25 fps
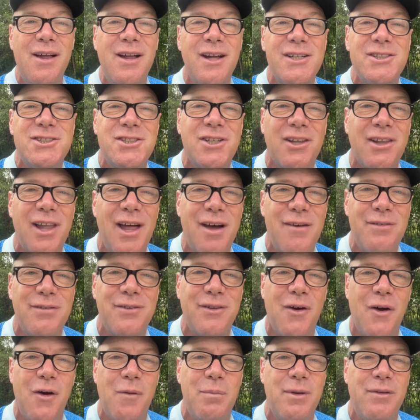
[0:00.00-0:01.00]

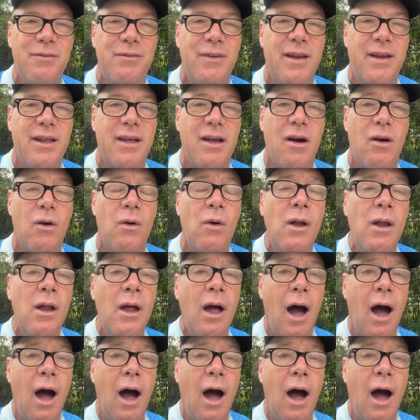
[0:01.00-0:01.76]
Skelleftea Open video.